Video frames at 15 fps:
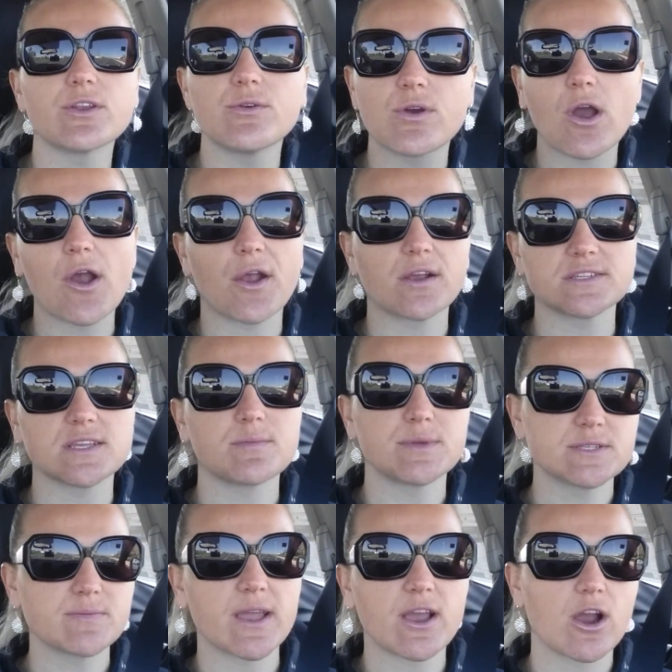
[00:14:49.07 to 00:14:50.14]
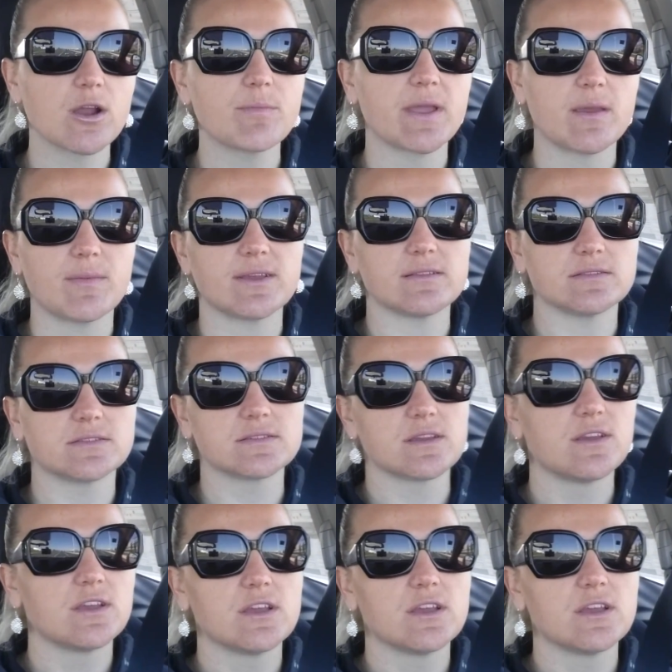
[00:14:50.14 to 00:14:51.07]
new car because I miss my car payments.